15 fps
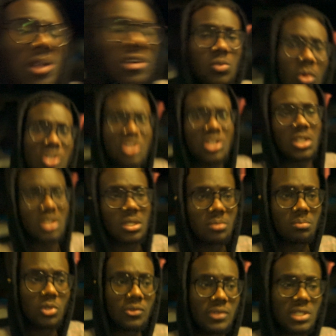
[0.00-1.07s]
I was
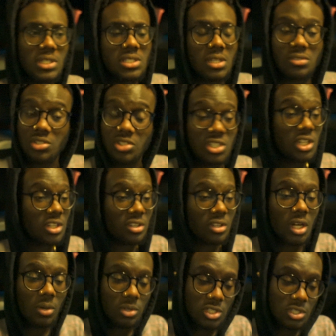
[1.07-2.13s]
watching movies, I was just chilling in the
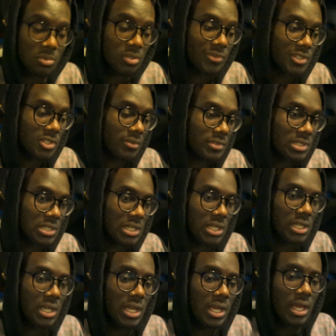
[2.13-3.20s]
car watching movies,
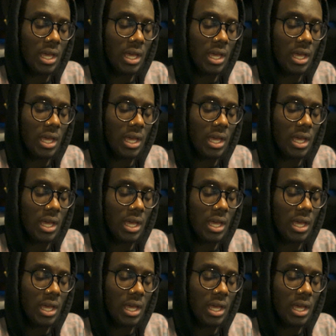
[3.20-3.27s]
obviously,